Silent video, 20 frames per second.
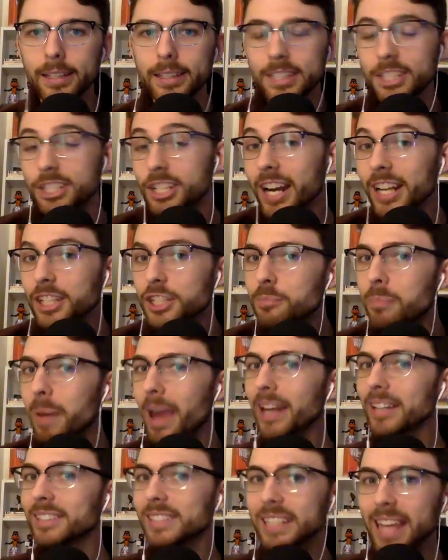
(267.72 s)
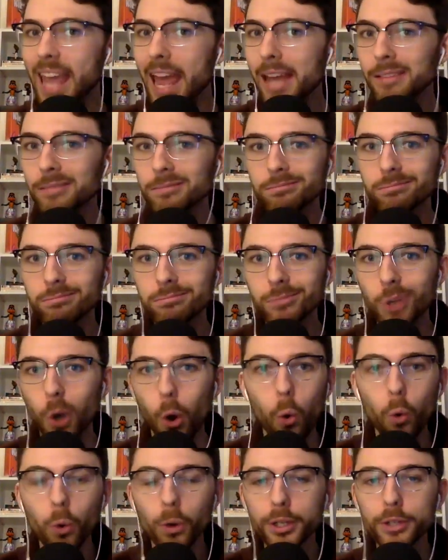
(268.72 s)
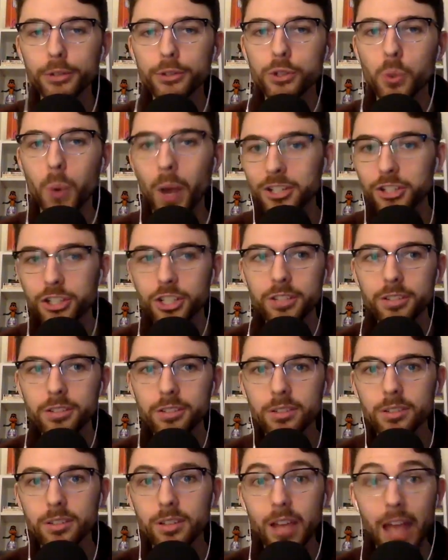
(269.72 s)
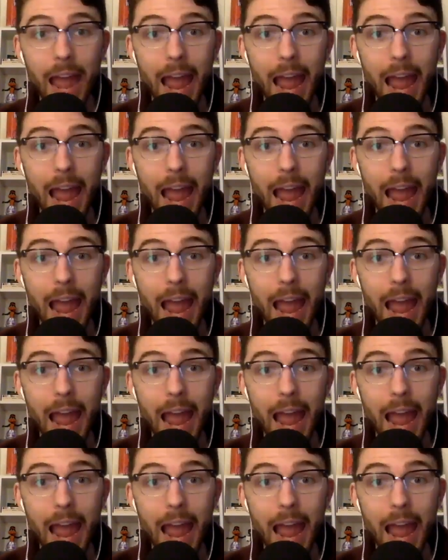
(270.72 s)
Did you not expect to get Orioles questions?